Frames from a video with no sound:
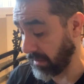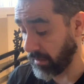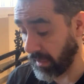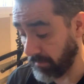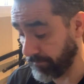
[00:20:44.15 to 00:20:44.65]

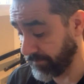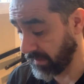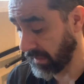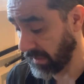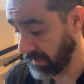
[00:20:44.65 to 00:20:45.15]
Okay,
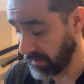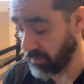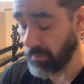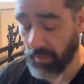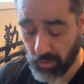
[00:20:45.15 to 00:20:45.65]
to
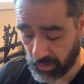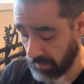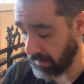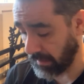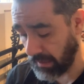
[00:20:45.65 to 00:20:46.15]
the
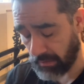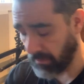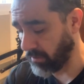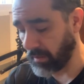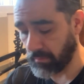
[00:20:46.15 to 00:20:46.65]
melocchi technique,
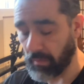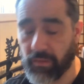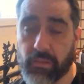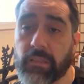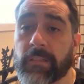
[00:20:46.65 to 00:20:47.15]
melocchi
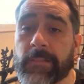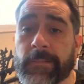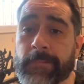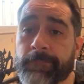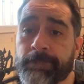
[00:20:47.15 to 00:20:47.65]
method.
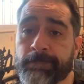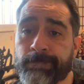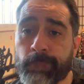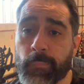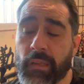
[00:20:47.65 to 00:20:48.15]

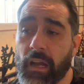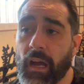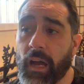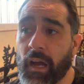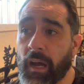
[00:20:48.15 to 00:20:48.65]

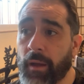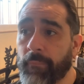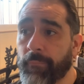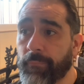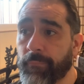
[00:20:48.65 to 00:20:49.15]
Okay,
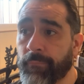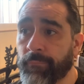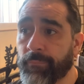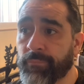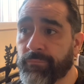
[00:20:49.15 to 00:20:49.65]

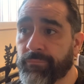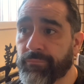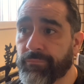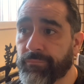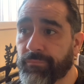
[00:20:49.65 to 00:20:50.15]
I'm
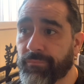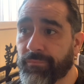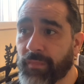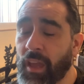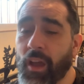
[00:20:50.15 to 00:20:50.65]

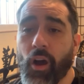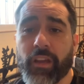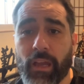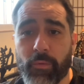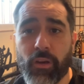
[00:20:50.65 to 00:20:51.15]

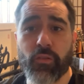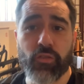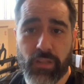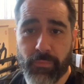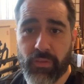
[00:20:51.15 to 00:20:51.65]
gonna do
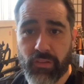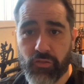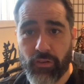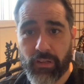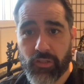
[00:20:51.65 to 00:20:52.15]
something
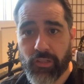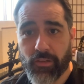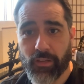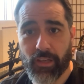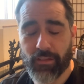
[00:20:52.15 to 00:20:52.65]
strange.
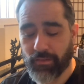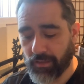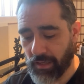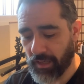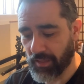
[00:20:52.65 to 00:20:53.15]
Okay,
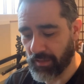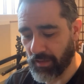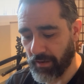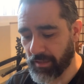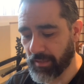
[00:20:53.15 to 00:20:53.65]
there's an
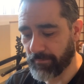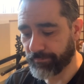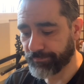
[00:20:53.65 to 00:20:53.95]
exercise.